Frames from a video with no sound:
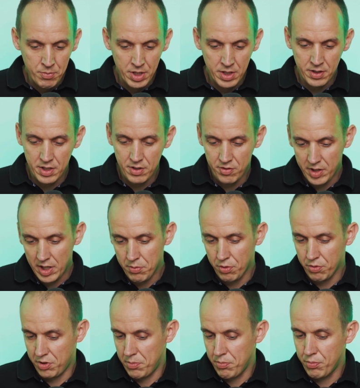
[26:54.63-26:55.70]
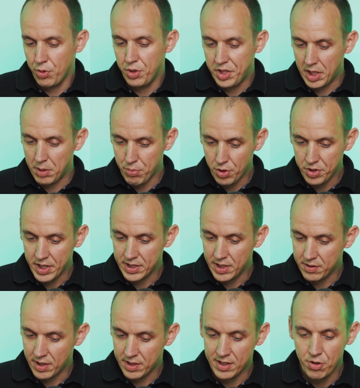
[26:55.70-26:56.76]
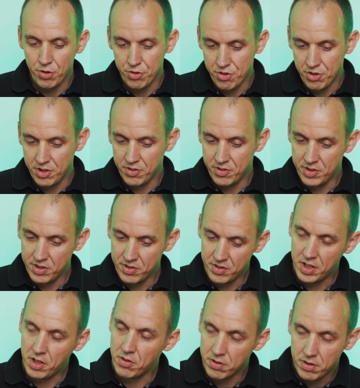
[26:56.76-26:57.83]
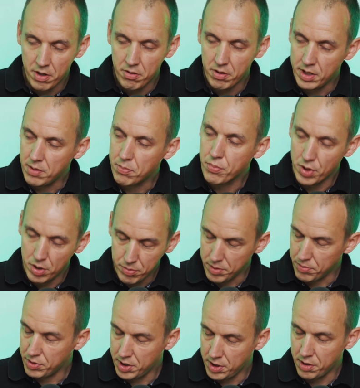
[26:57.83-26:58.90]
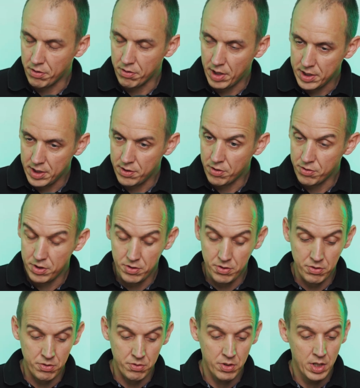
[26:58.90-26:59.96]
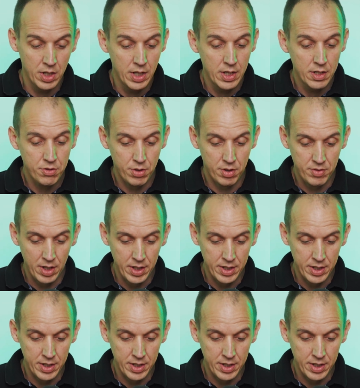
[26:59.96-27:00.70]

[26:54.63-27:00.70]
In these tables, I'm building a product that technology is the secondary problem here. I don't need to have the